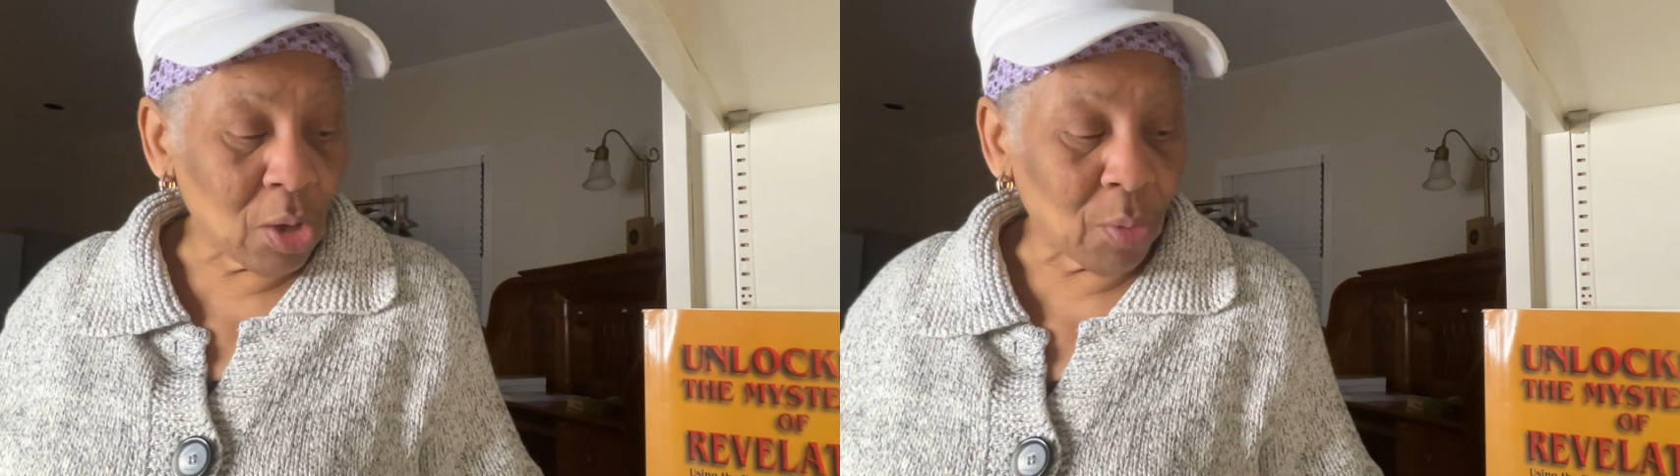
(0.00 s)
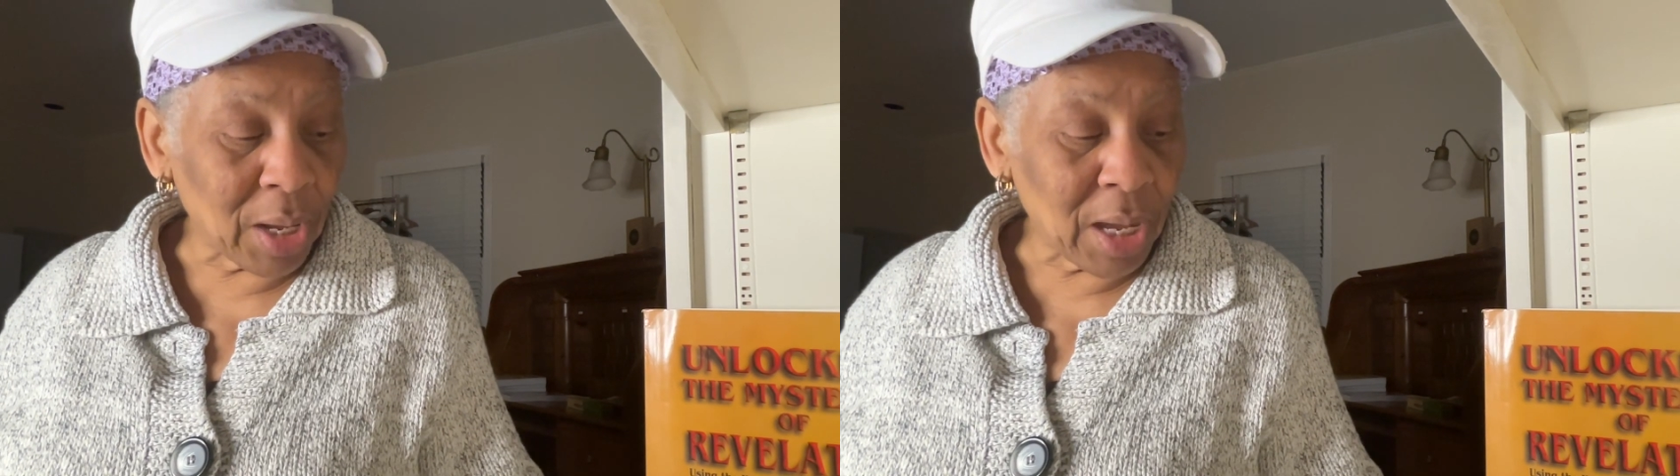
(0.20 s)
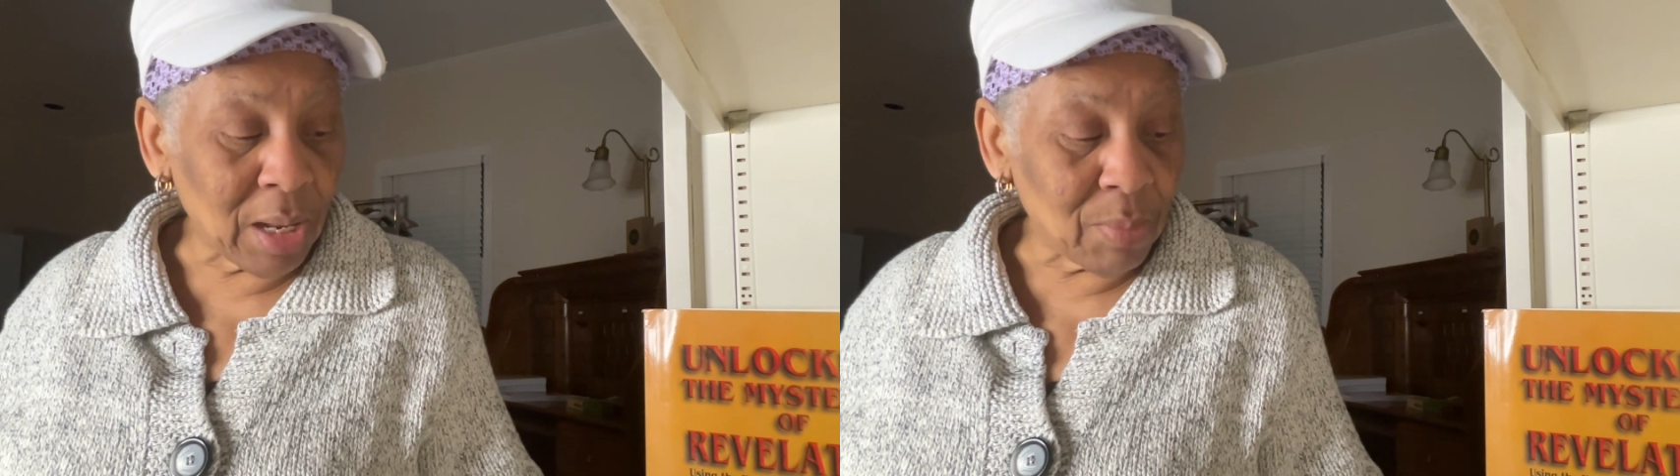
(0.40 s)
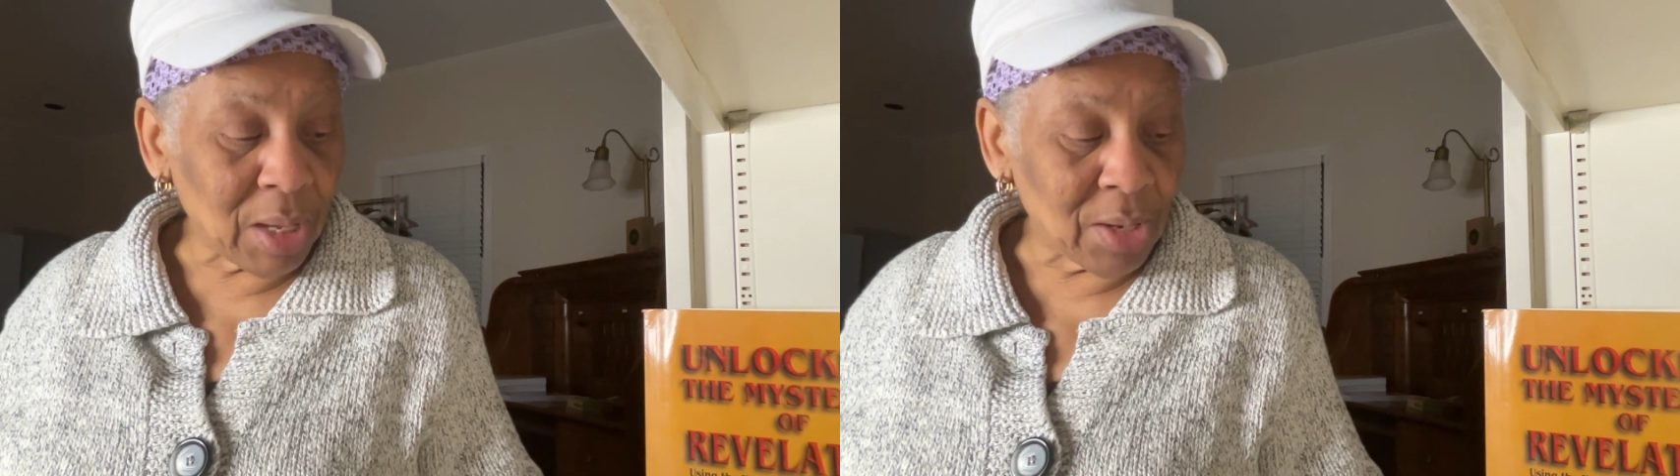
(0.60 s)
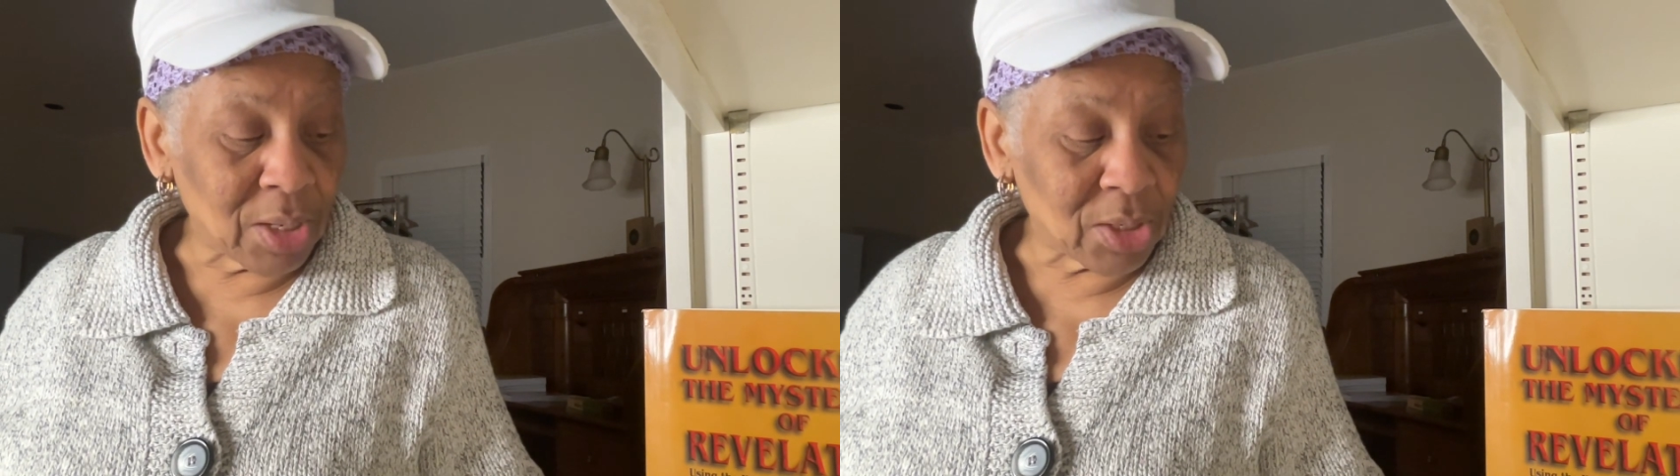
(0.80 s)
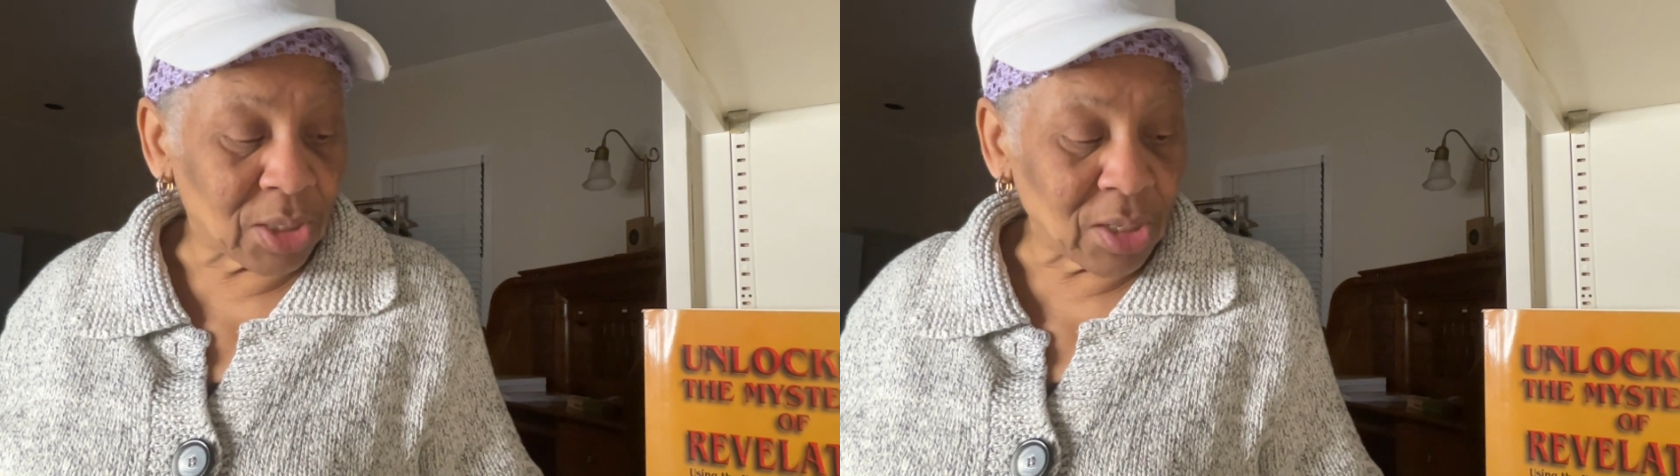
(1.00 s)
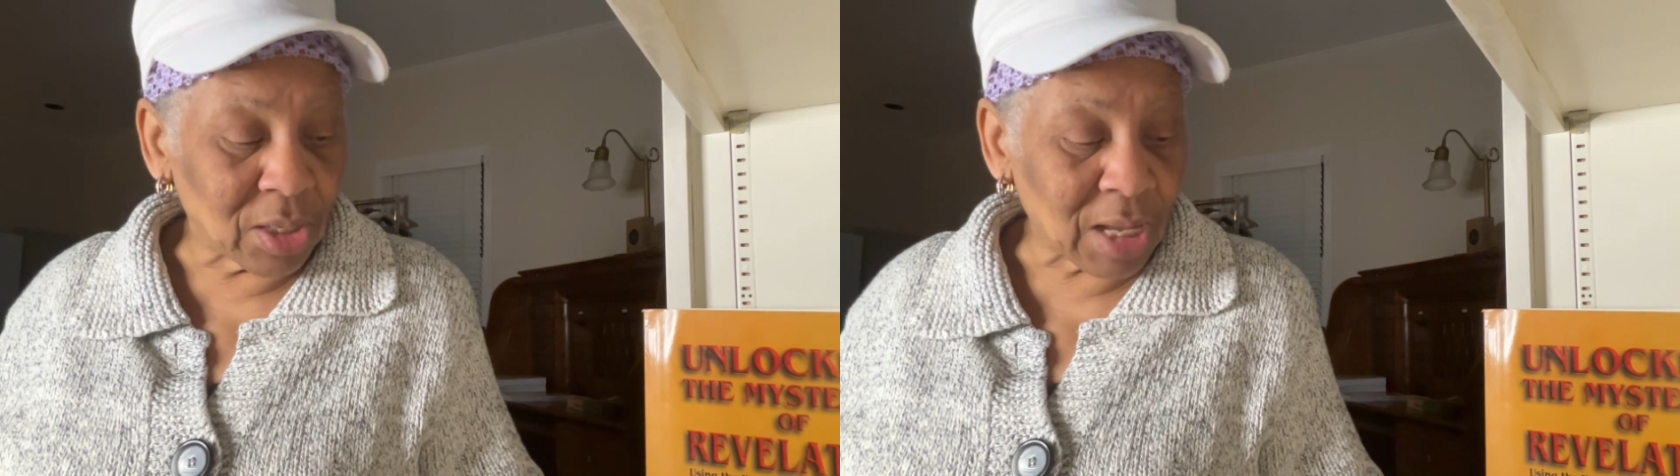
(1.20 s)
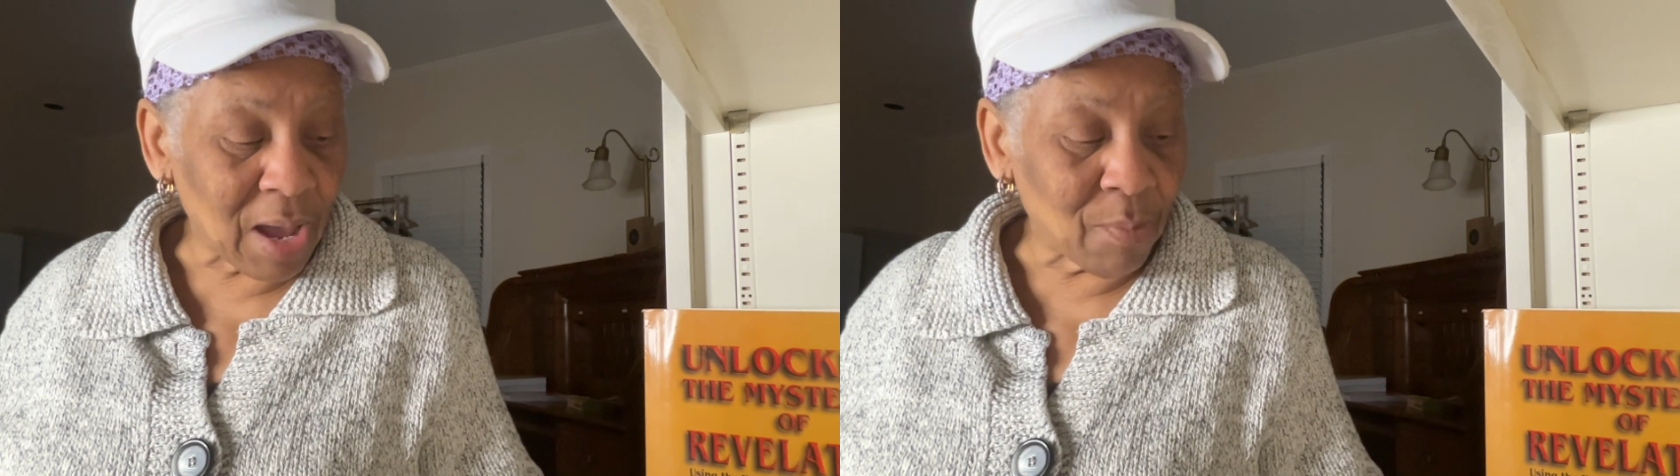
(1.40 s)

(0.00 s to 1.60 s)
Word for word: your enemy in this season time.